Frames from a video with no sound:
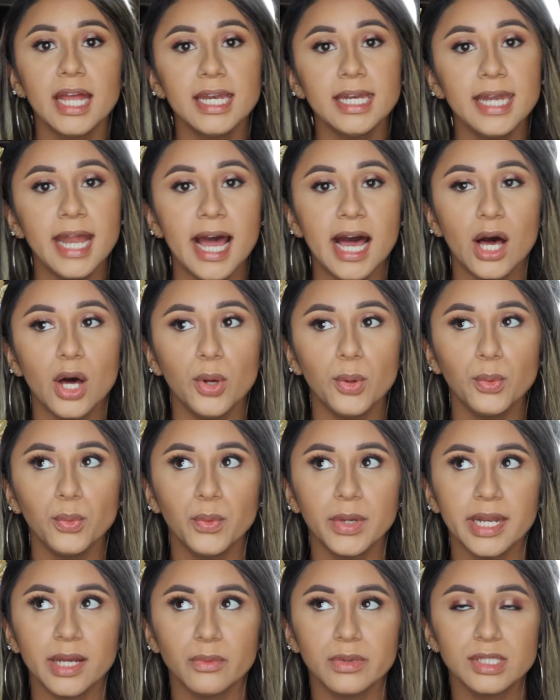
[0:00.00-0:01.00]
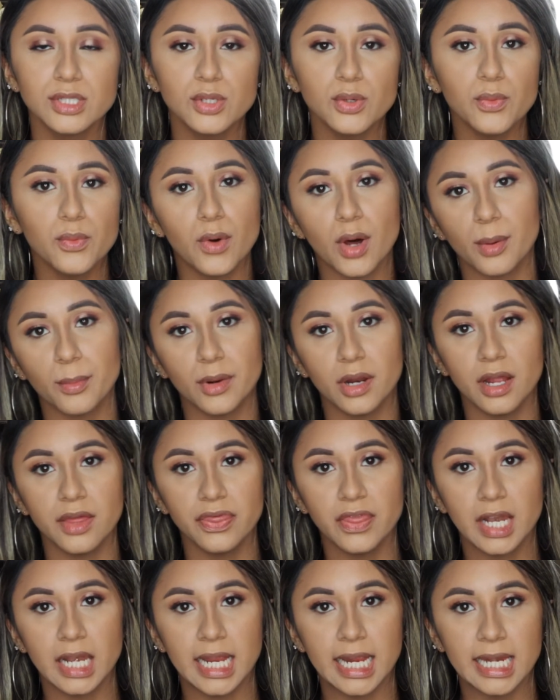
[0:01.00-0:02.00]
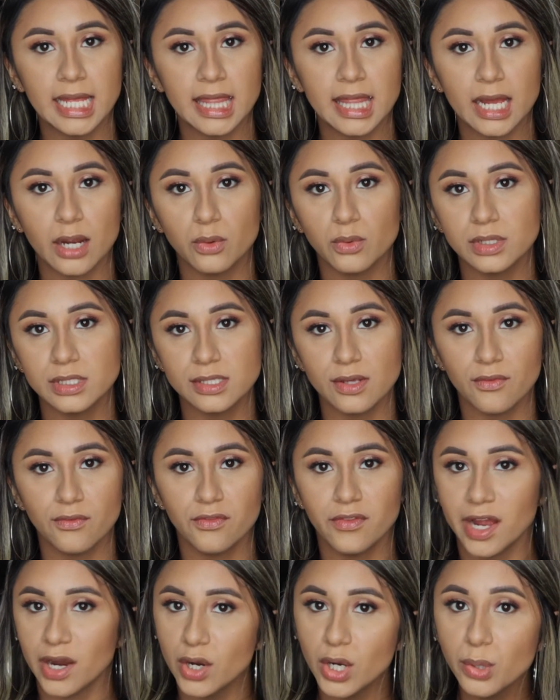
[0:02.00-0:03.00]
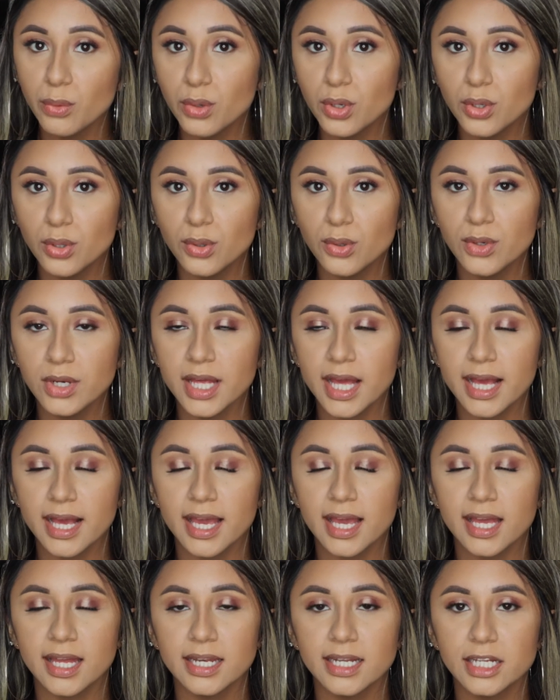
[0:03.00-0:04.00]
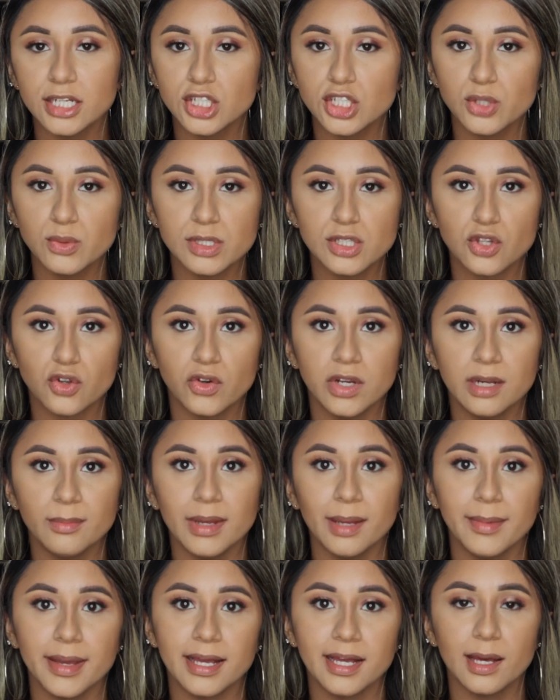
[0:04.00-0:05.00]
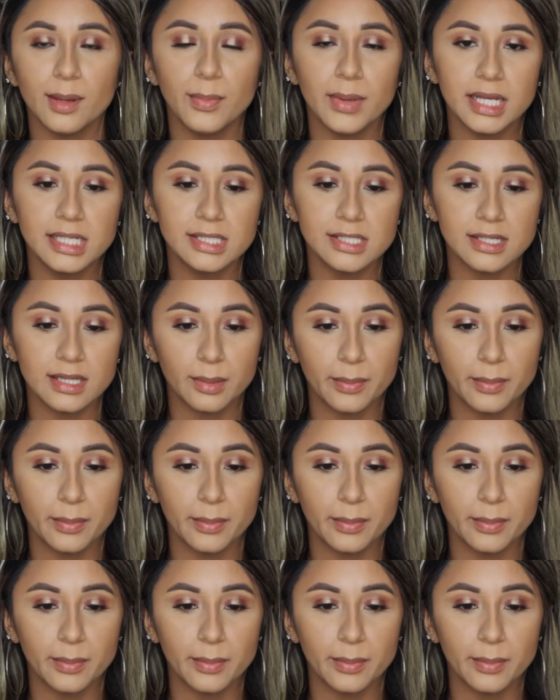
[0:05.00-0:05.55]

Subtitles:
Now, when I went to Walmart, the lady there was very rude and she was throwing my makeup into the